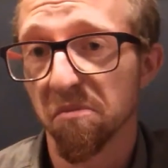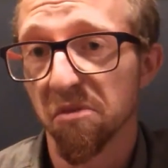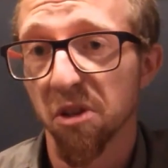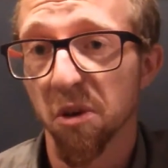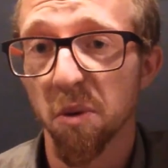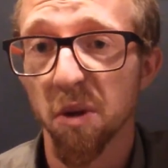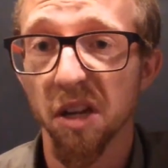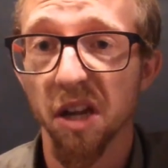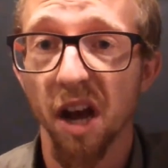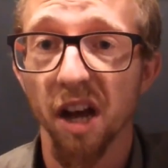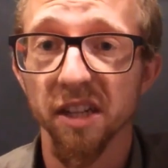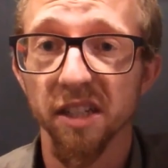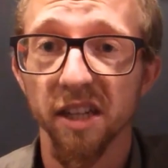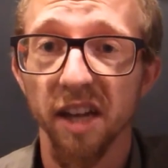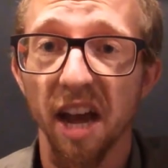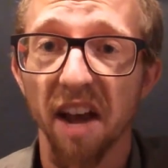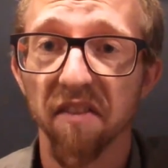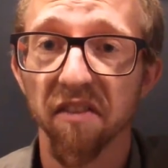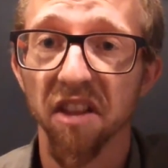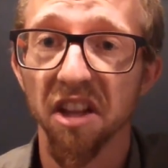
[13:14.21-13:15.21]
So we got
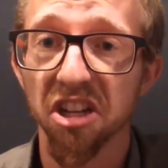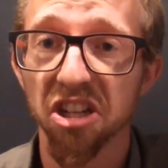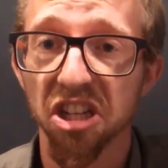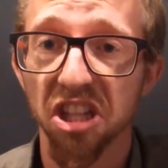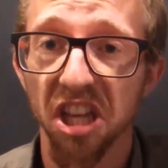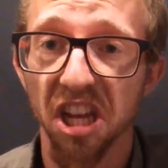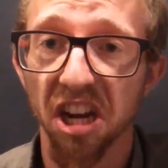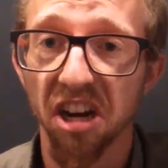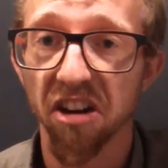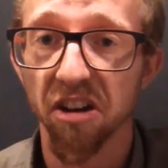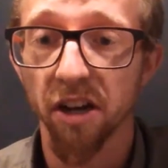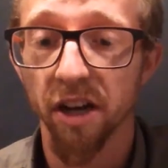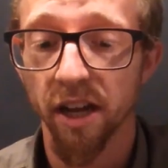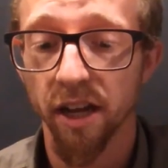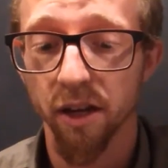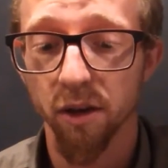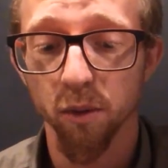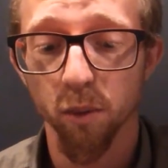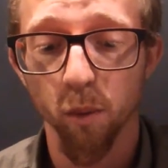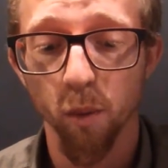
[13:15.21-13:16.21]
to have lunch there
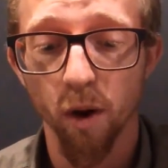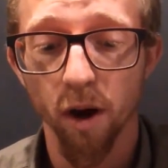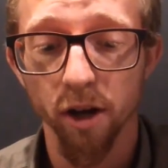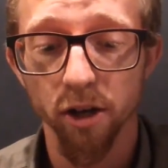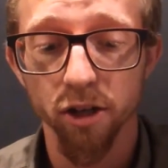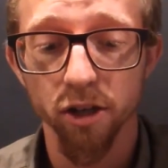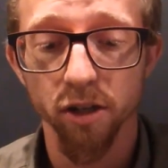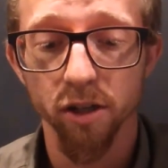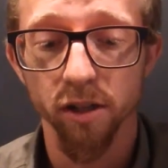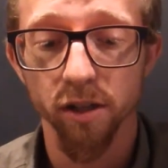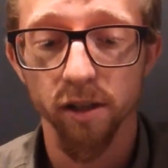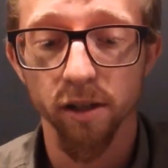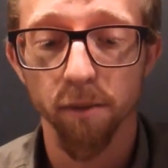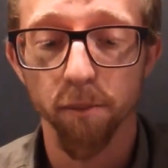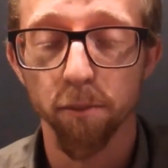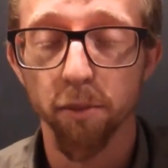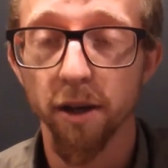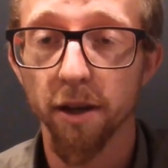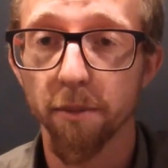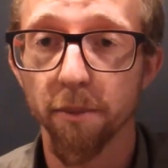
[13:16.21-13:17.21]
and watch
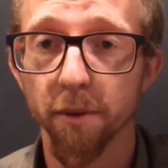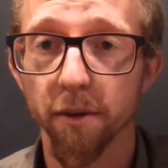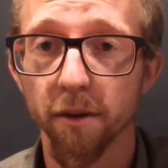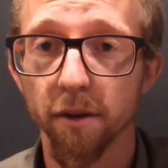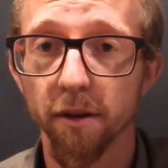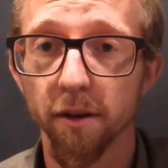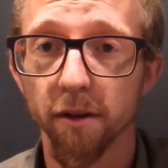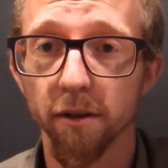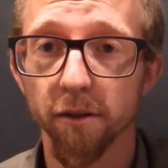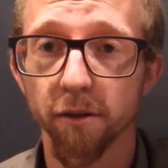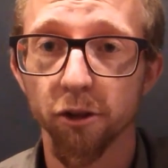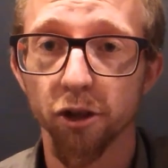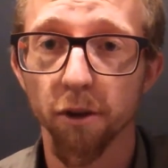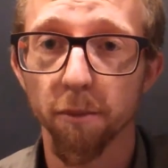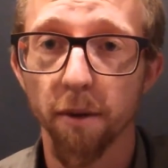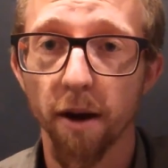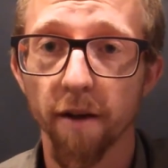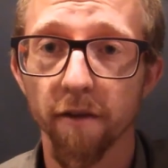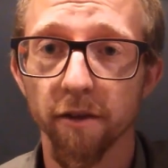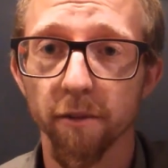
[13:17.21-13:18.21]
some people
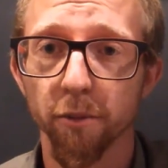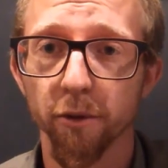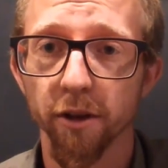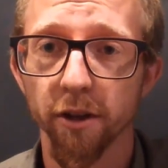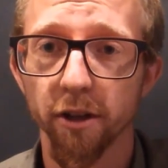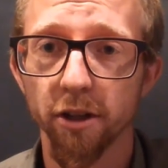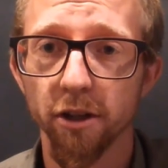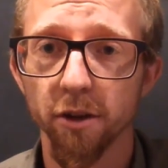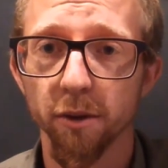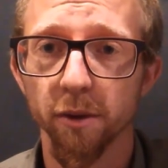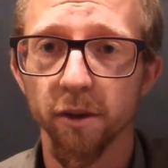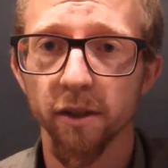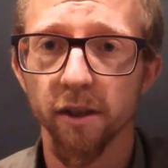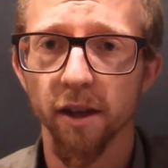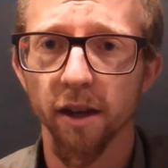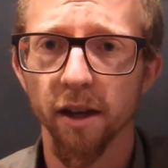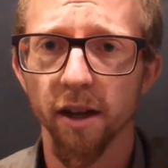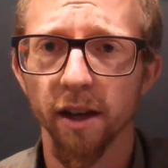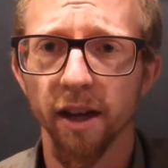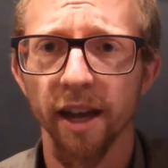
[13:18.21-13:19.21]
jump off the bridge. It
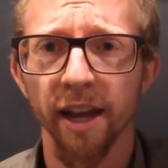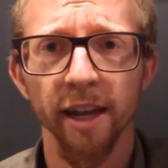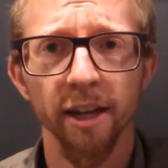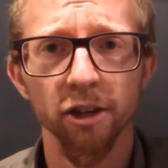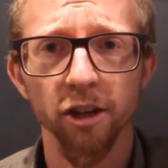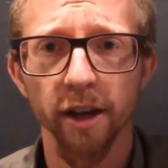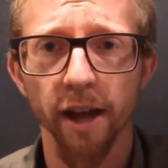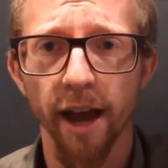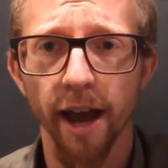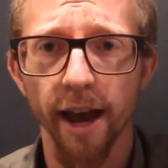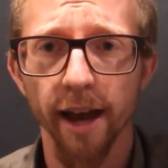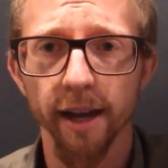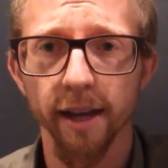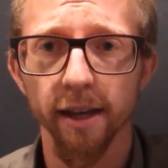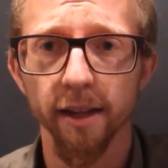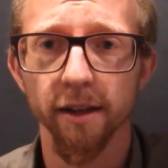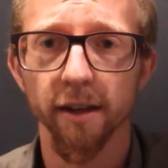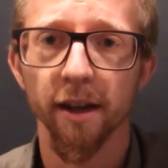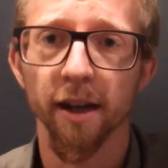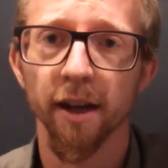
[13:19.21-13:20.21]
was AJ
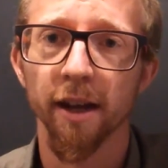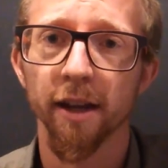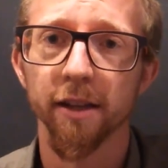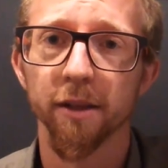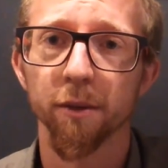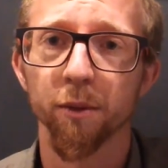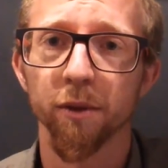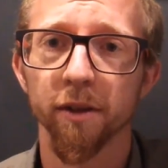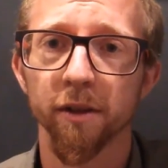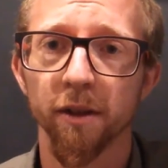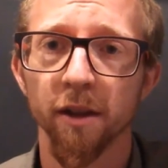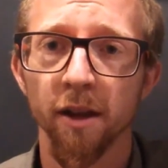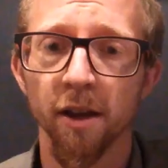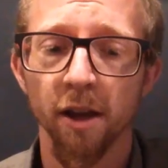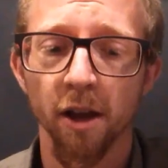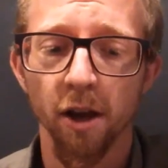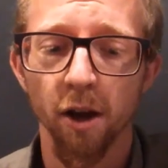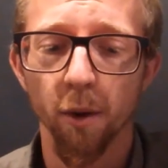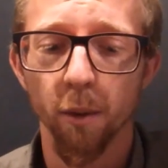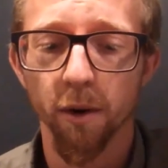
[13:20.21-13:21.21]
Hackett, I guess, was
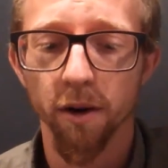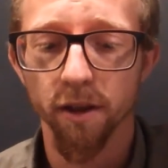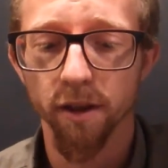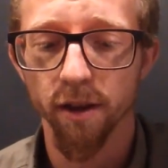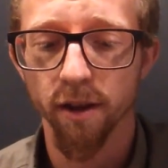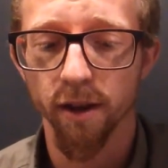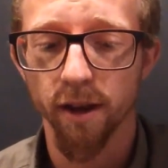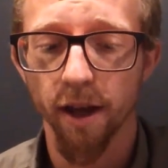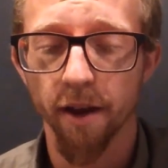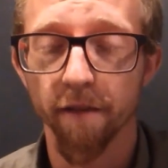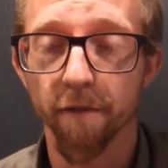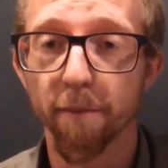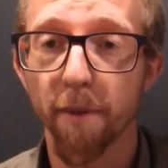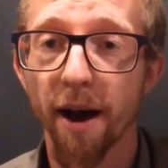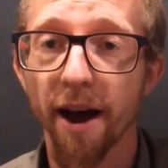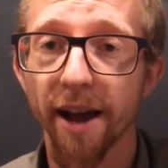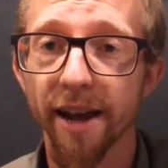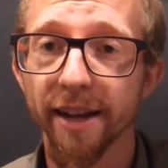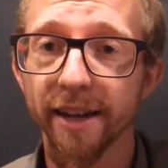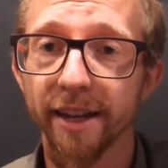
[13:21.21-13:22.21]
one of the kind of
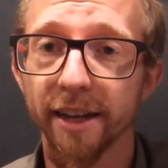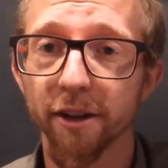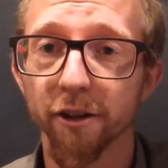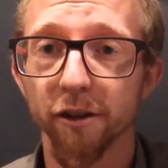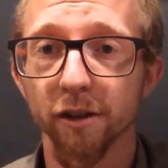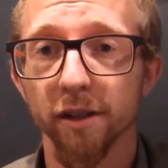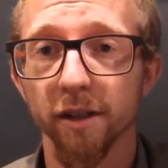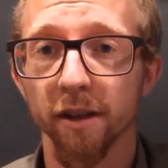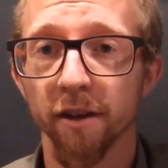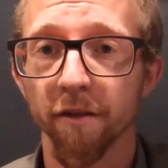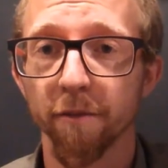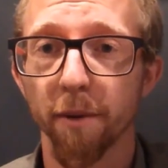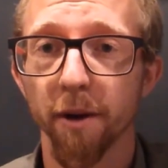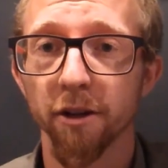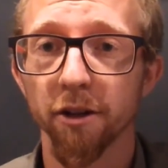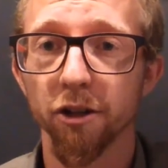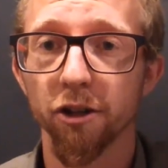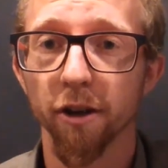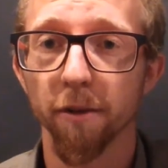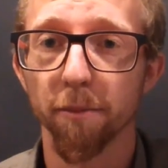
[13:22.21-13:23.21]
pioneers of
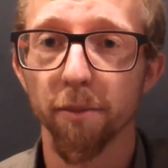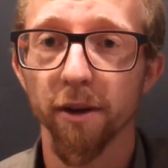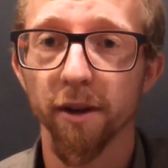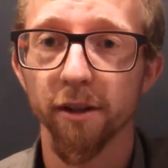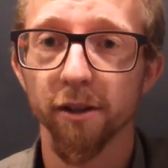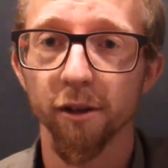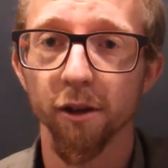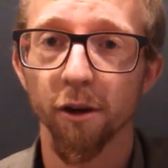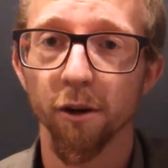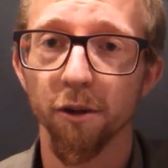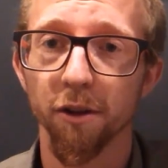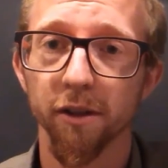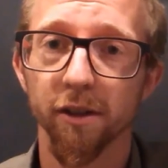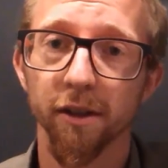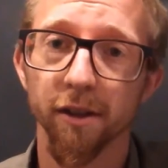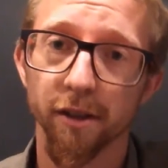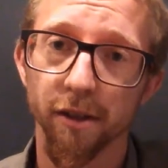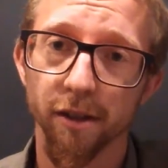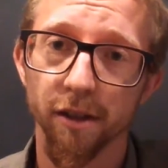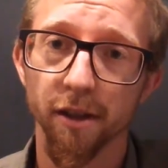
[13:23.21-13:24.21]
bungee jumping. So
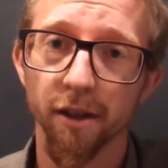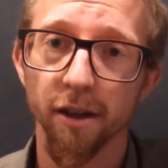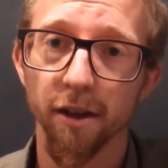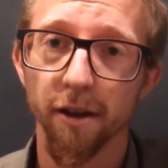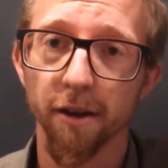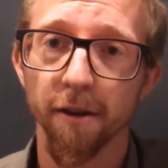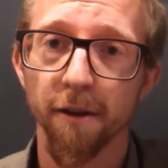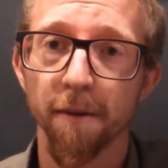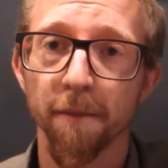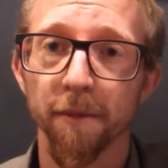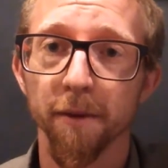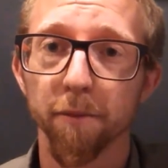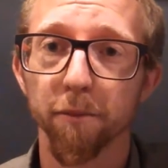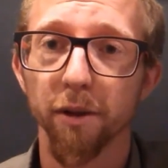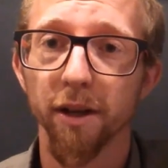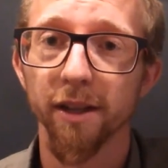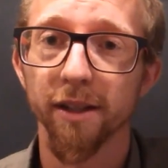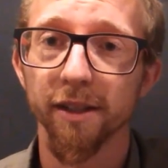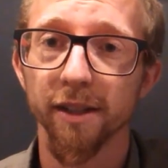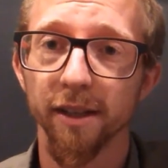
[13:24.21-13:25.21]
this is the
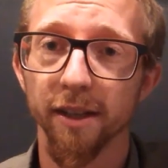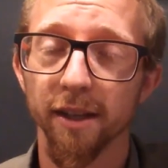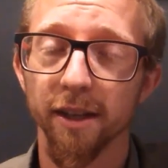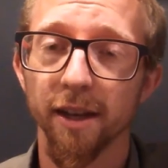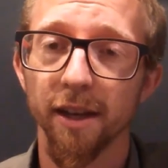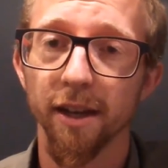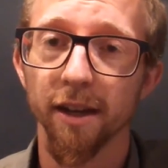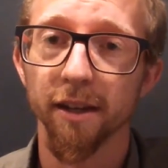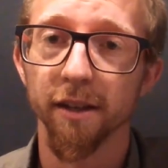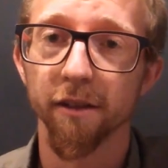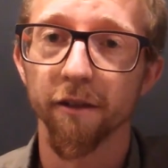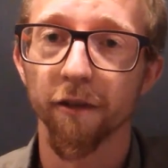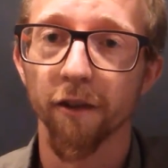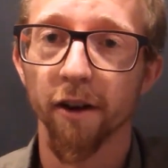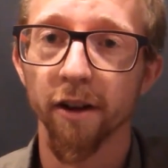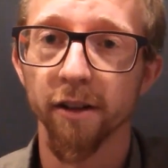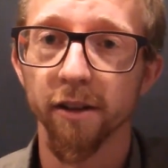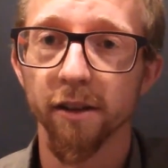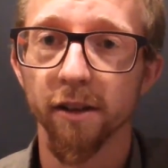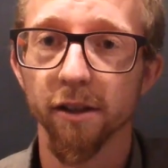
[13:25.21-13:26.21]
place that he and his
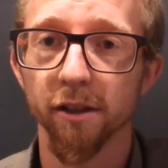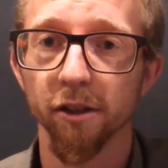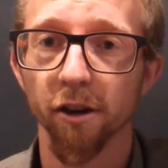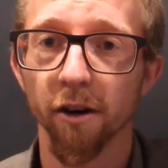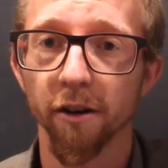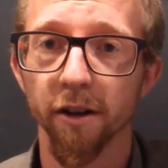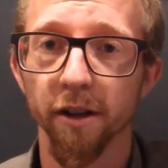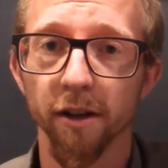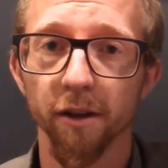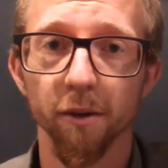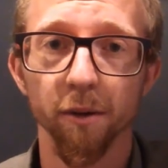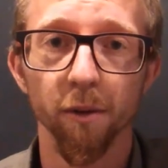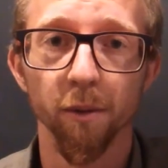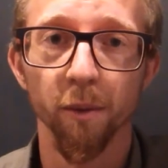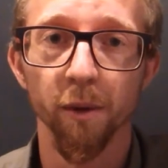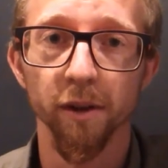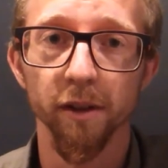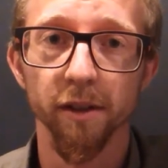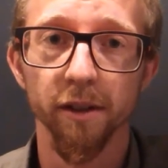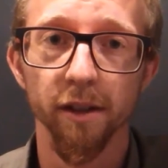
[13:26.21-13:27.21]
friends started
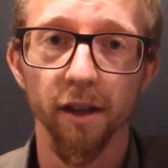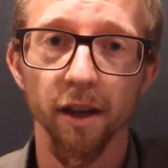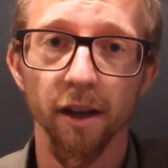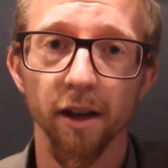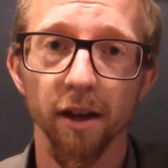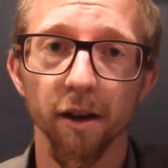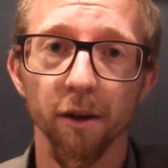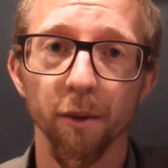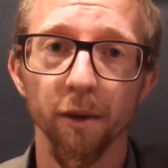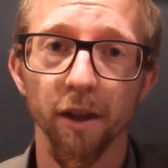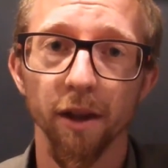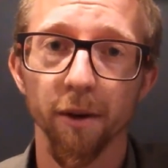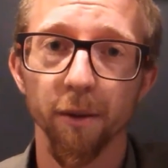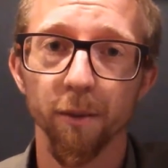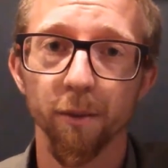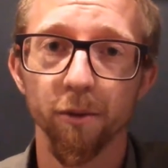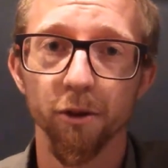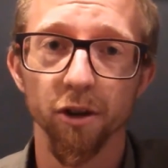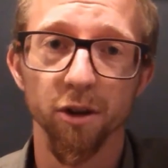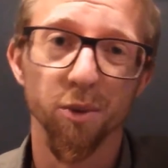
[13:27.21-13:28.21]
when they
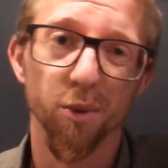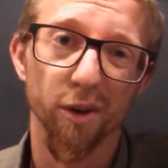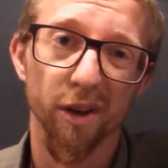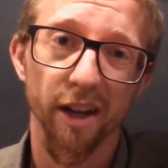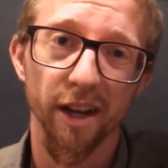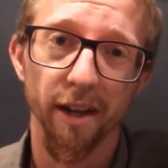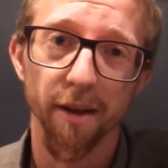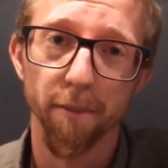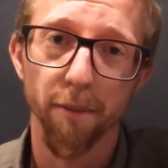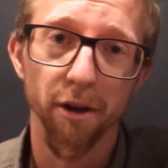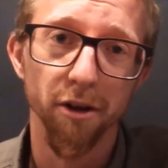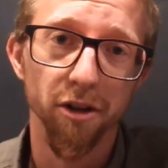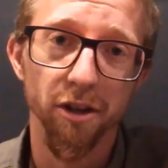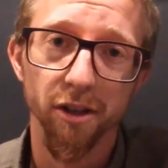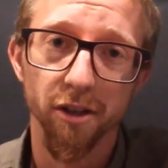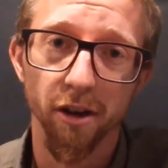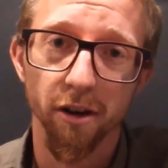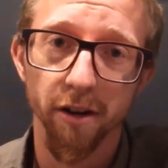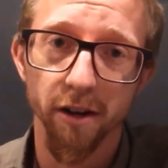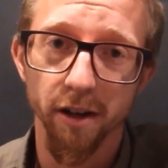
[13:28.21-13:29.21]
just were getting
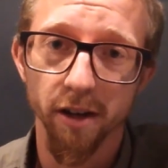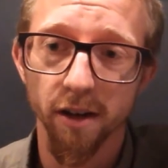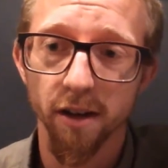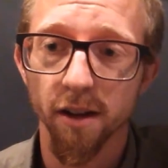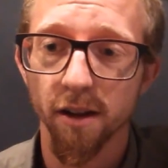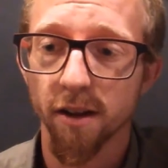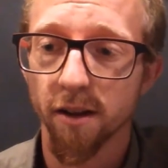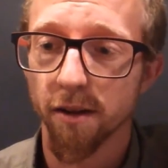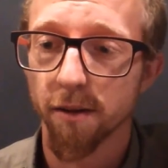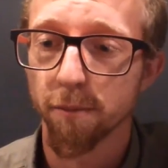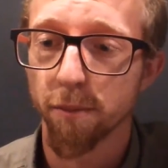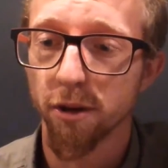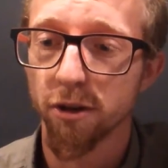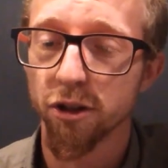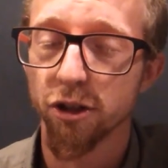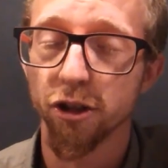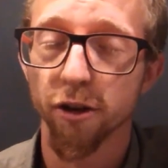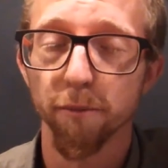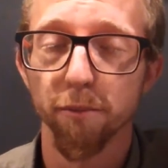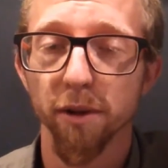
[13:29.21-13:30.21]

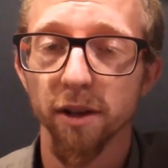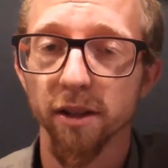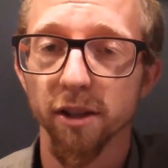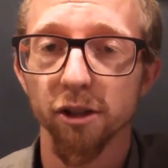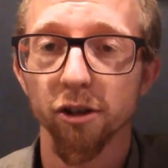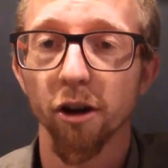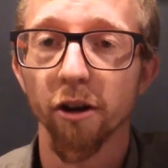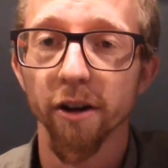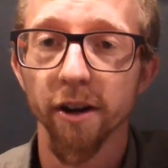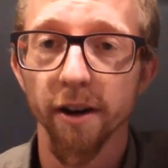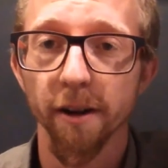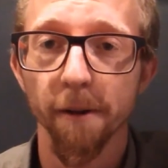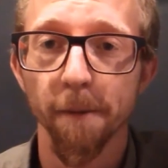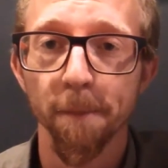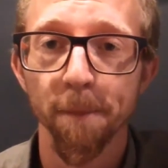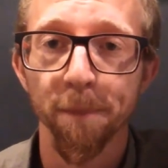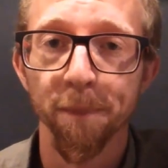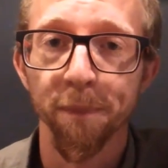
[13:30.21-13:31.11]
bungee jumping started.